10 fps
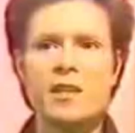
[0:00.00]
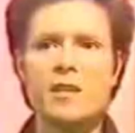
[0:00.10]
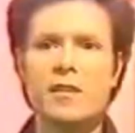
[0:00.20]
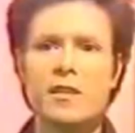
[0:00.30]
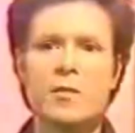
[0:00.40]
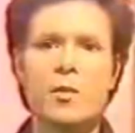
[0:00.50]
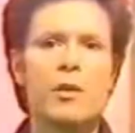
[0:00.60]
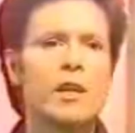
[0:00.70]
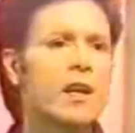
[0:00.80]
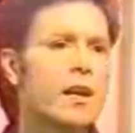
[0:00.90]
10 years, I think
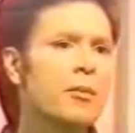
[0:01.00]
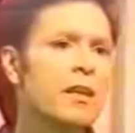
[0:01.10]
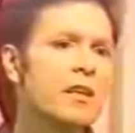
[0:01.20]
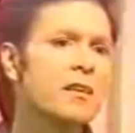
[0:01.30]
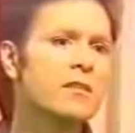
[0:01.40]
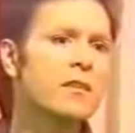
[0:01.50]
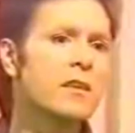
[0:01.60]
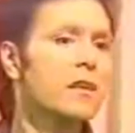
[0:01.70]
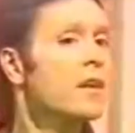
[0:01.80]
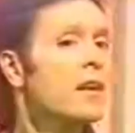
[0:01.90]
we waited a couple of years,
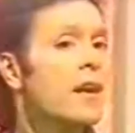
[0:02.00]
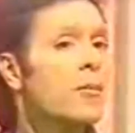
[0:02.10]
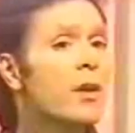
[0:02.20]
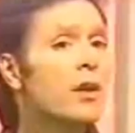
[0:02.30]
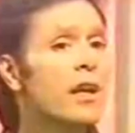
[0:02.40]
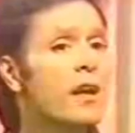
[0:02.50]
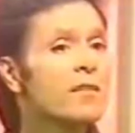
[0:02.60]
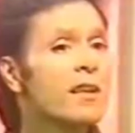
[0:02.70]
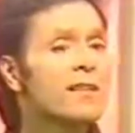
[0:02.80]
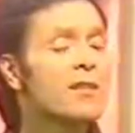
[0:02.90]
and we got a
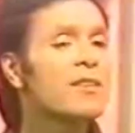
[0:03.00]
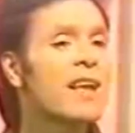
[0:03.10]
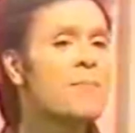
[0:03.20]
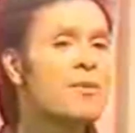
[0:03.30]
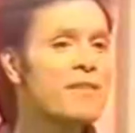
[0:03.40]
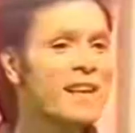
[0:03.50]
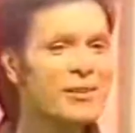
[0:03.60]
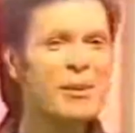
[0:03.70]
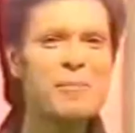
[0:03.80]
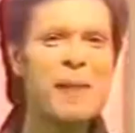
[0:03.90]
council house, and it was like
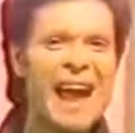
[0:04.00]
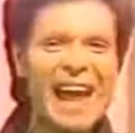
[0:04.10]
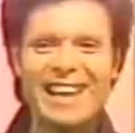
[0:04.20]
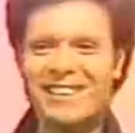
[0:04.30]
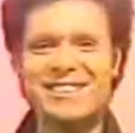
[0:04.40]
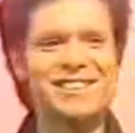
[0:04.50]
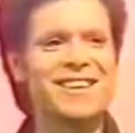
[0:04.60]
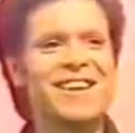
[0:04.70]
moving into a palace.